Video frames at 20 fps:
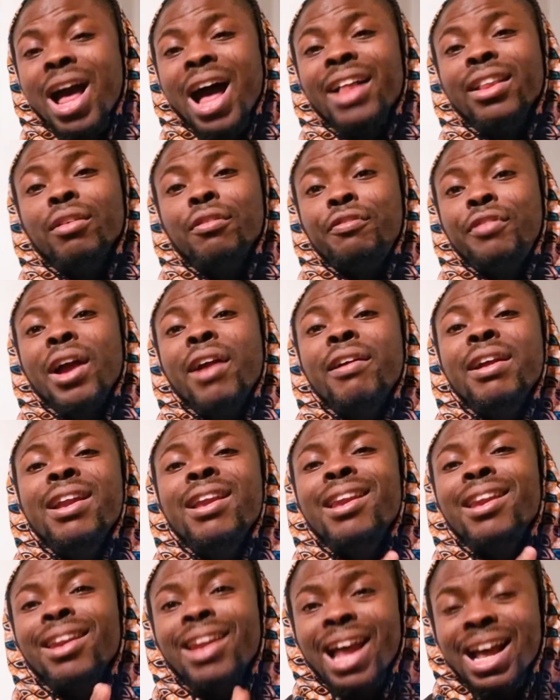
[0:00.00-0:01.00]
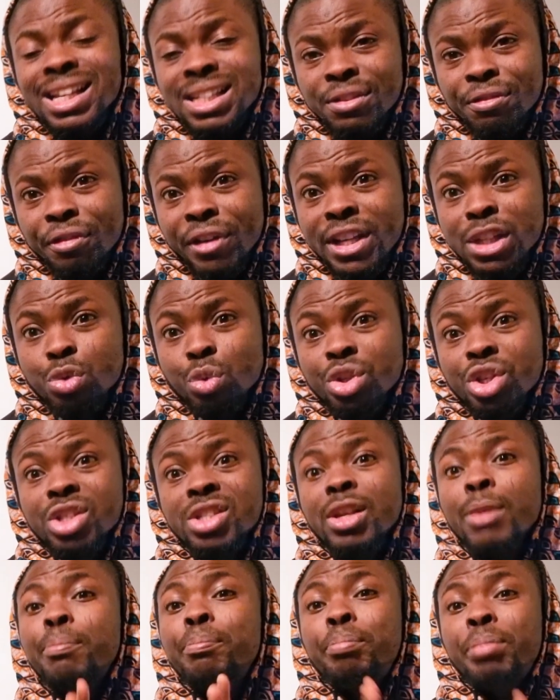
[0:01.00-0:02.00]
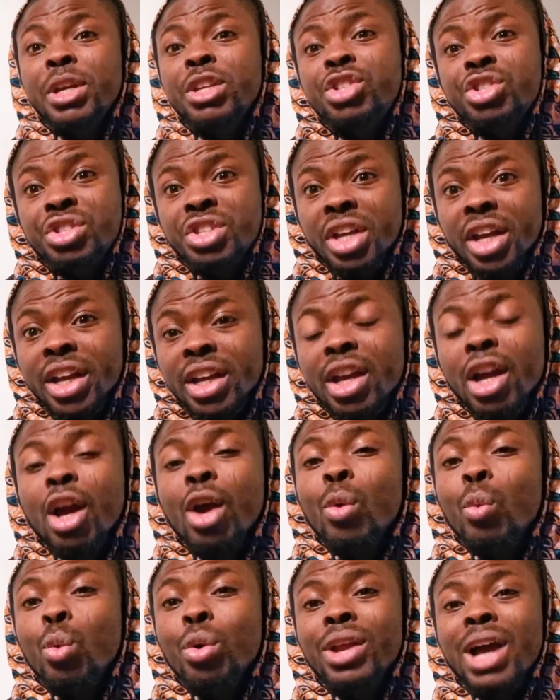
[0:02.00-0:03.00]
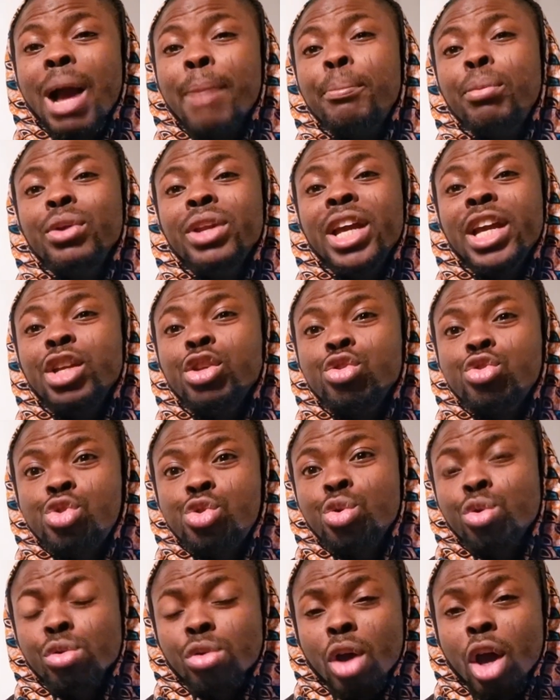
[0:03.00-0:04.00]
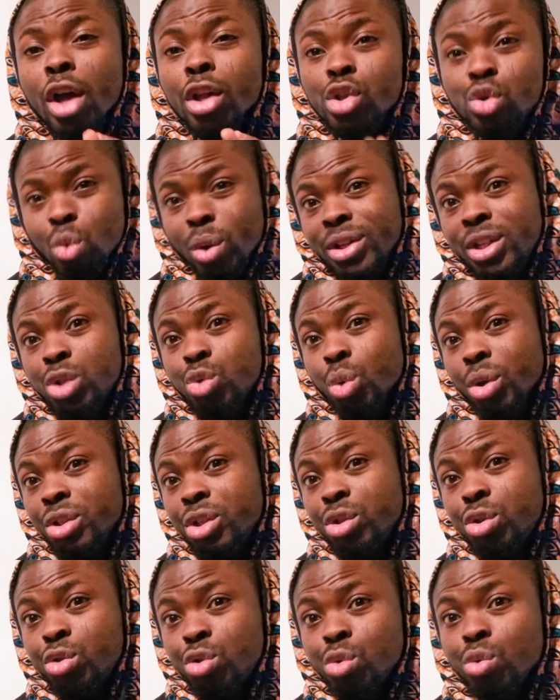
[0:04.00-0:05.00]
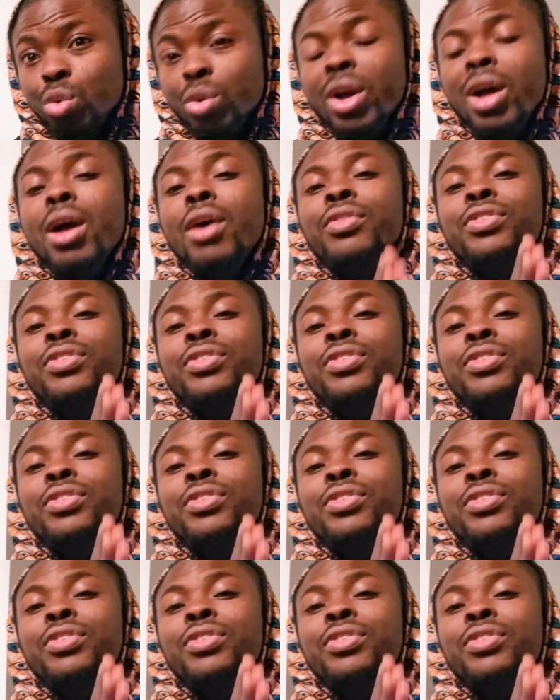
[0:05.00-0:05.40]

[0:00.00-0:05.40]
And the very last phase, which is the pitch day, would happen in June 2022.